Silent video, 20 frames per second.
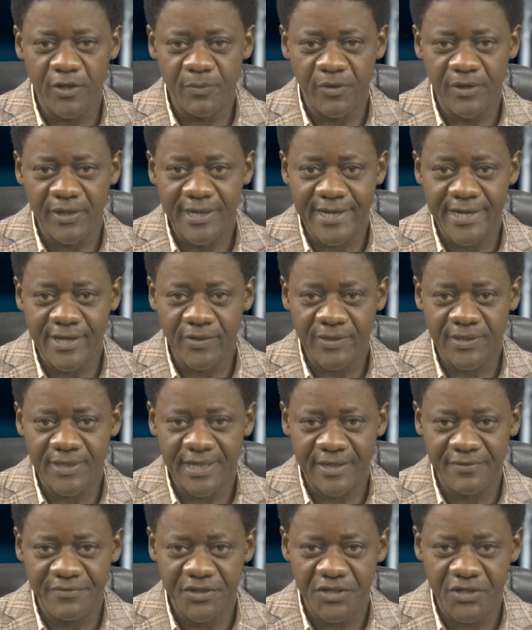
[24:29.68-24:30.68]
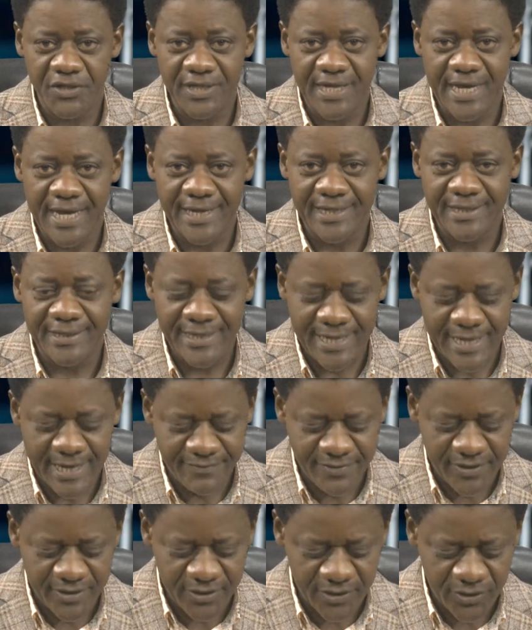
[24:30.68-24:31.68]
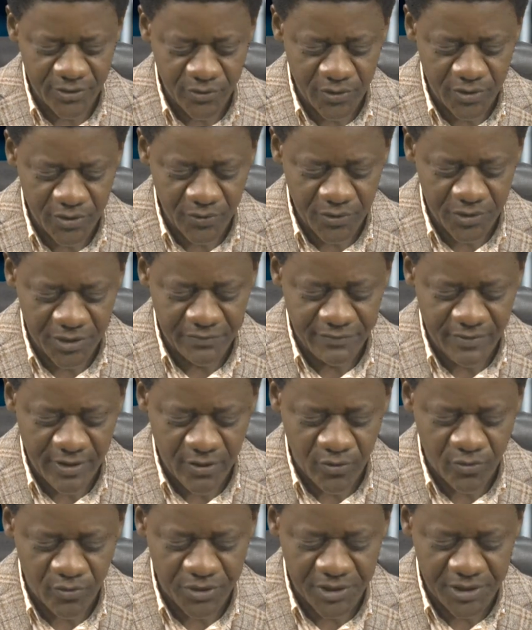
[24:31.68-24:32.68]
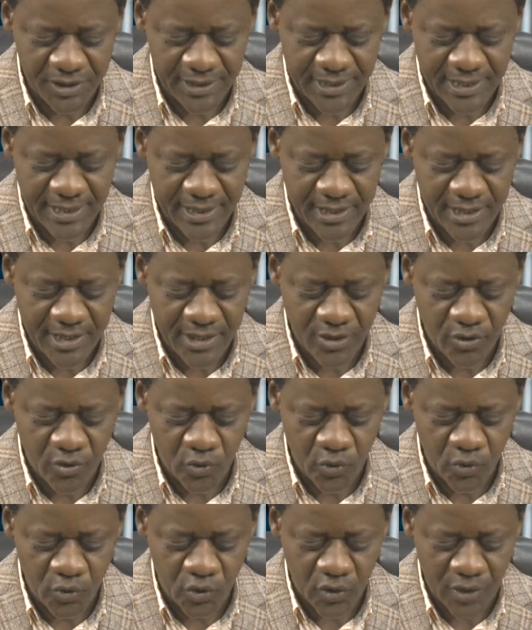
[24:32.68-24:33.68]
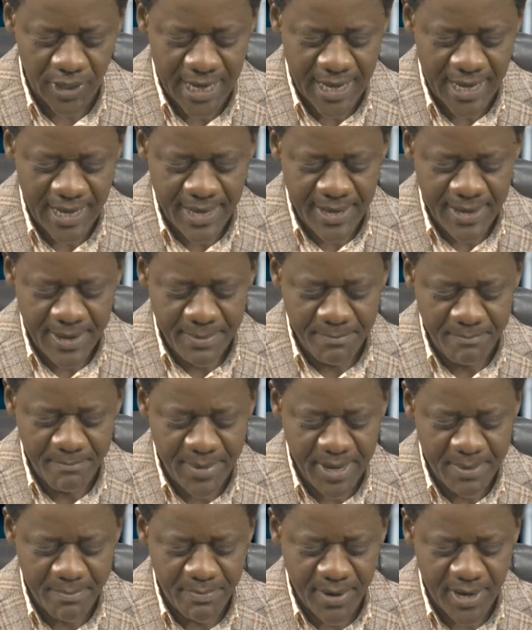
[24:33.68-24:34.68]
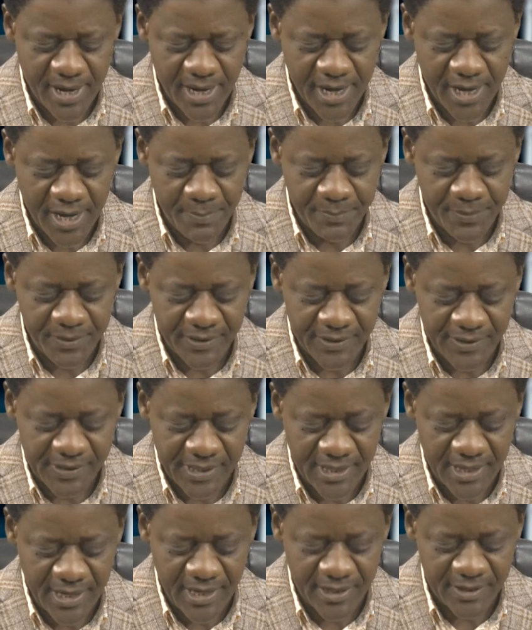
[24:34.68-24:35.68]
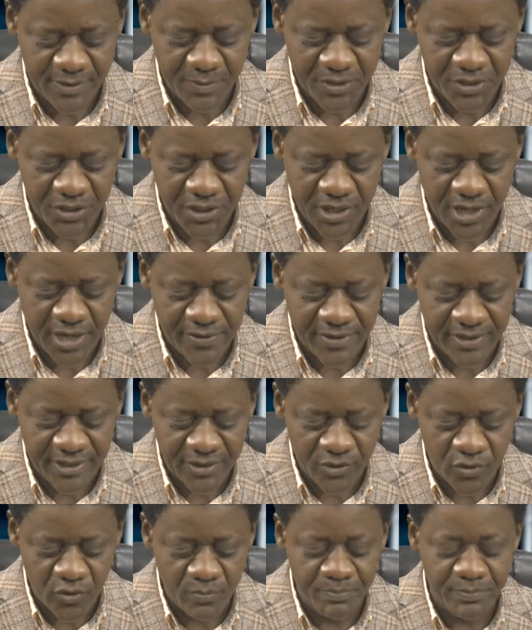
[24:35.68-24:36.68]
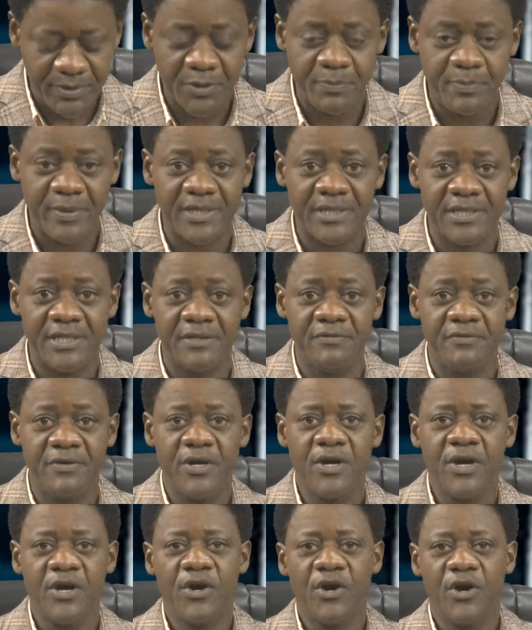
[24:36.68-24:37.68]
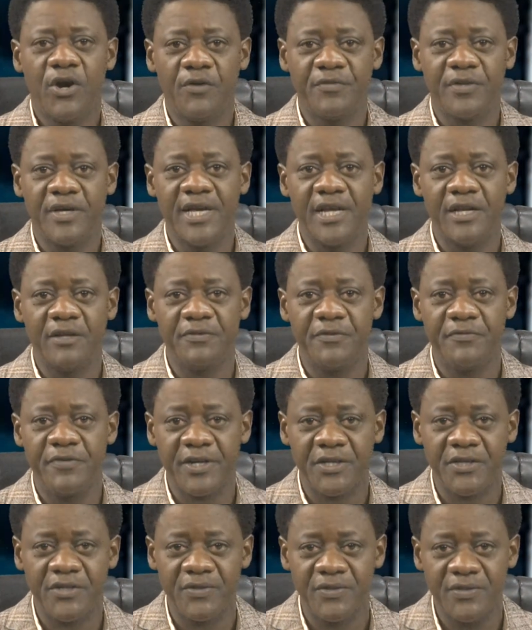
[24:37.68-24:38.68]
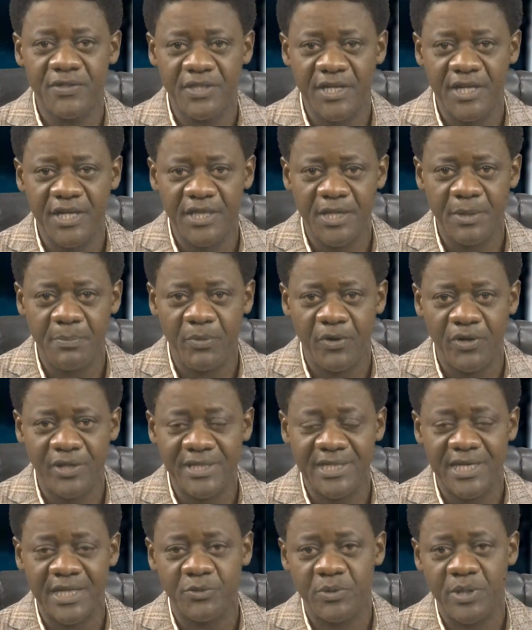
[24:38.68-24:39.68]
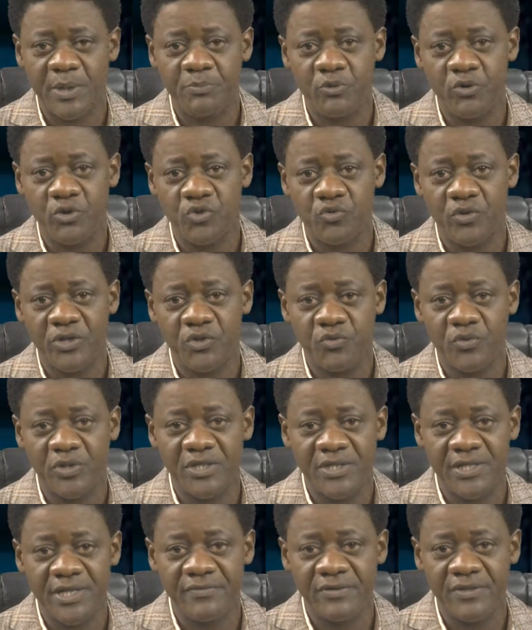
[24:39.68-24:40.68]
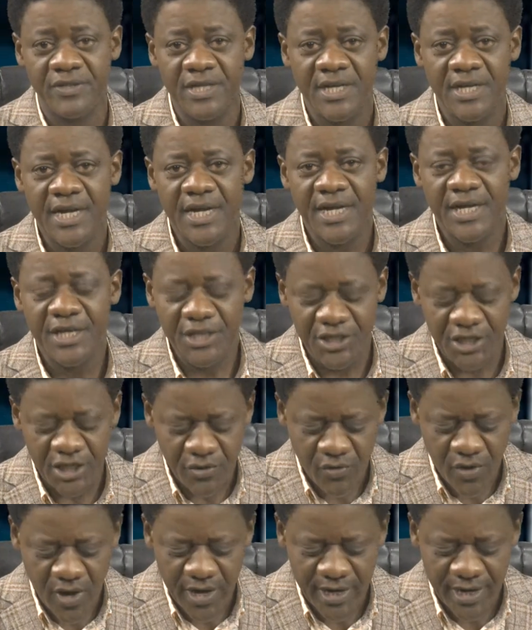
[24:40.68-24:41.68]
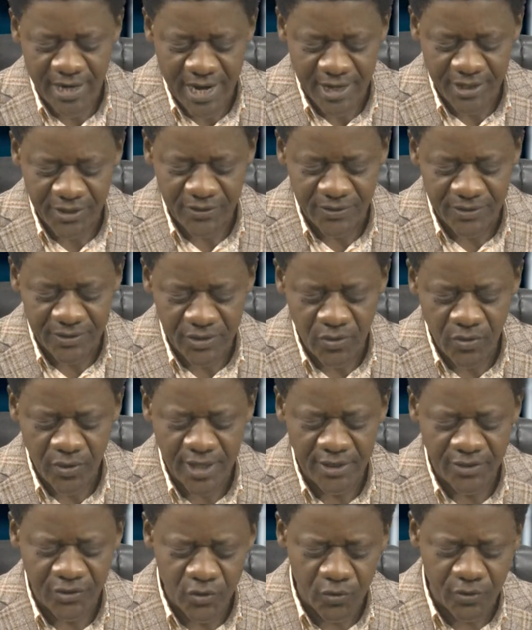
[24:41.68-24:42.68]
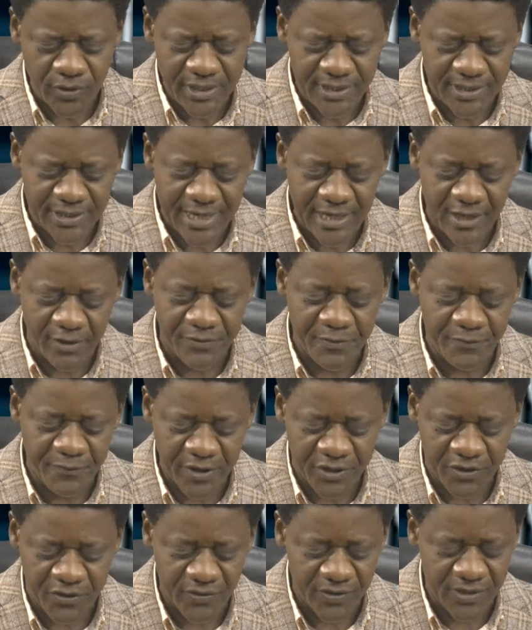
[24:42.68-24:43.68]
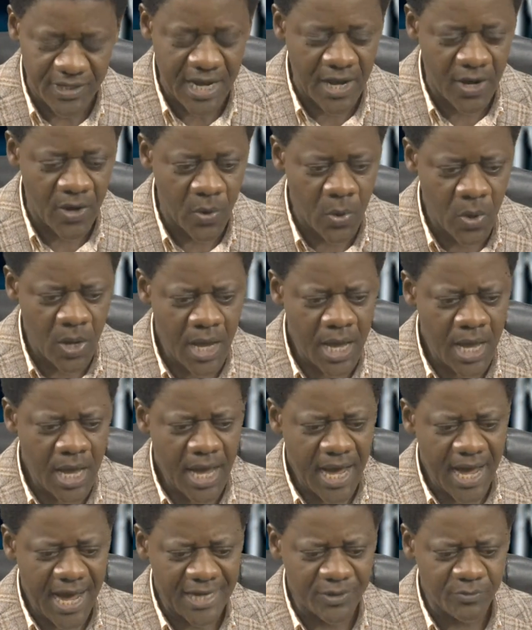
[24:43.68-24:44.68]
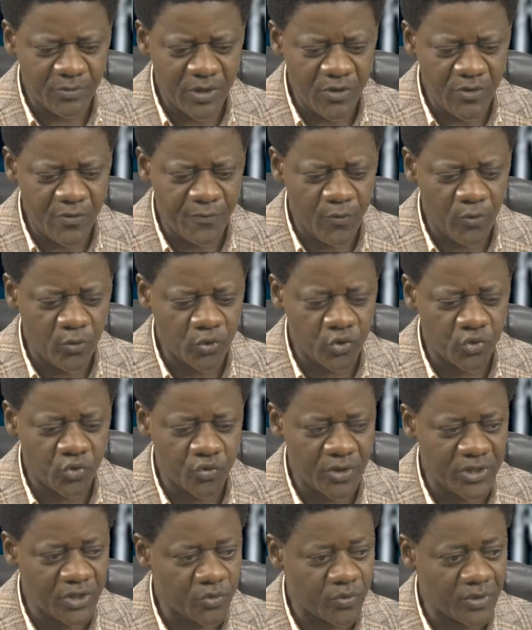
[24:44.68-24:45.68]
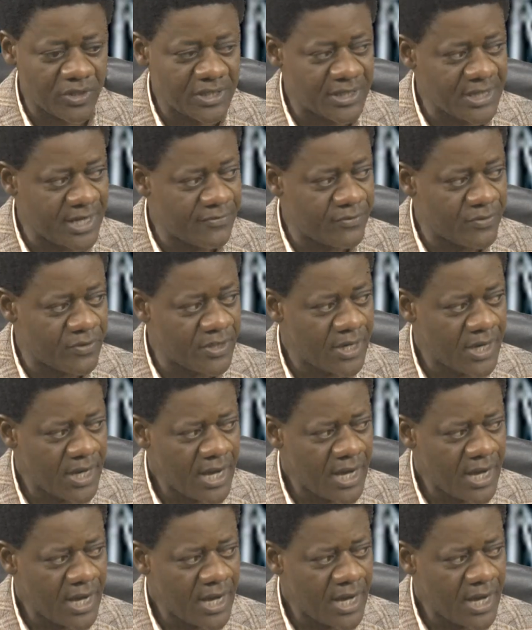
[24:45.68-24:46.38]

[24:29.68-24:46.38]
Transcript: on Lagos Television, and I still have in the studio Chief Akonji Stanley Olutola, member APC, has been sharing his own perspective of the Gale of Defections in the polity as we approach 2027 general elections. Okay, so this Gale of Defections now, as we look forward to 2027,